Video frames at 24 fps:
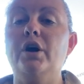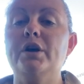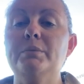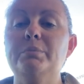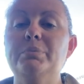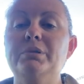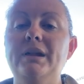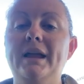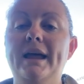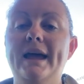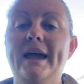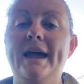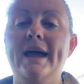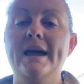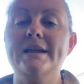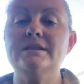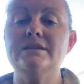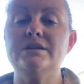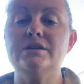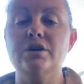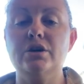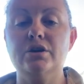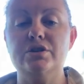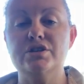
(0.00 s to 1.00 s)
got a
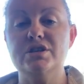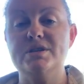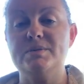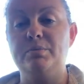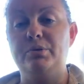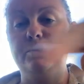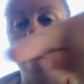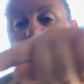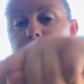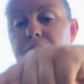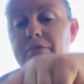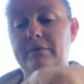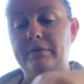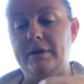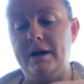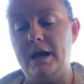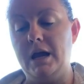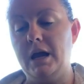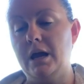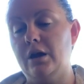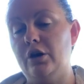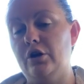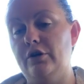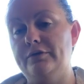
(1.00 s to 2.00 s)
plant, you can just put a
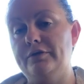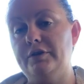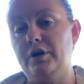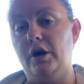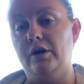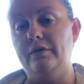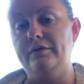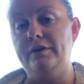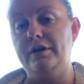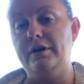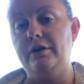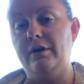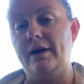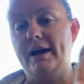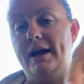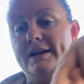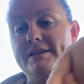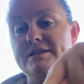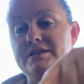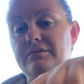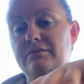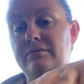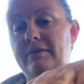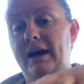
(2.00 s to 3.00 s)
ring of coffee
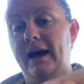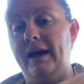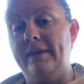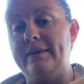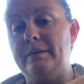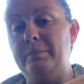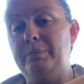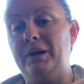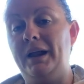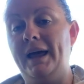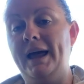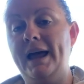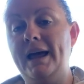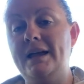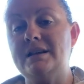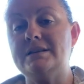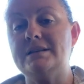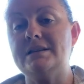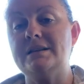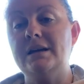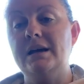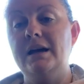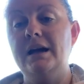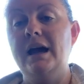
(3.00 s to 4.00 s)
grounds around the
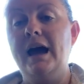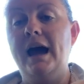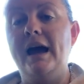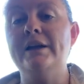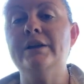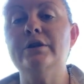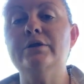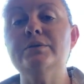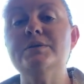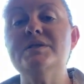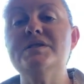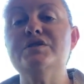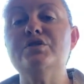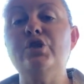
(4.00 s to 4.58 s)
plant and it'll